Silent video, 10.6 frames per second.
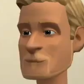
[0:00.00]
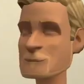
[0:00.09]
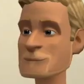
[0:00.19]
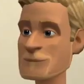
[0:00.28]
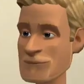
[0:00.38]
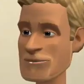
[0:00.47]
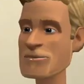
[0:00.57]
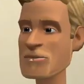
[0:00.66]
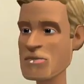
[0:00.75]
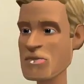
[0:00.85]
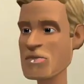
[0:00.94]
Nice work
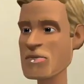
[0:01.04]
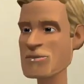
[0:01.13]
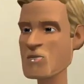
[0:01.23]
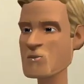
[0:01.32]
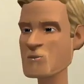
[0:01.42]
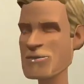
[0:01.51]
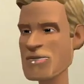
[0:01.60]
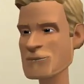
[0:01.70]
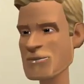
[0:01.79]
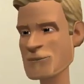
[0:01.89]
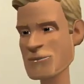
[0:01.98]
on the test,
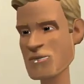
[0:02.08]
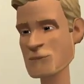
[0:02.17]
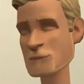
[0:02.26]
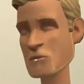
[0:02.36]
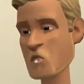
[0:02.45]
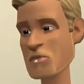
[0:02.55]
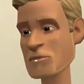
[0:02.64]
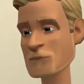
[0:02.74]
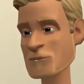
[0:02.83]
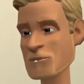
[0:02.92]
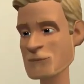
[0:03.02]
Rosie. You got a
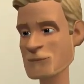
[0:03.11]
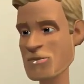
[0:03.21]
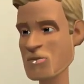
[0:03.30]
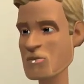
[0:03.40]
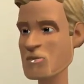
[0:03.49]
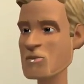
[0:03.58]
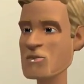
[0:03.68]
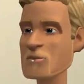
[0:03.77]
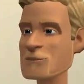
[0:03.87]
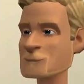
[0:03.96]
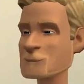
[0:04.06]
40. That's better than
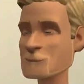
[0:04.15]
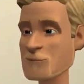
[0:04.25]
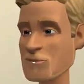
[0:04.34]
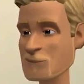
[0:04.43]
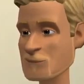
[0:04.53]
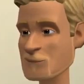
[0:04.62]
most people.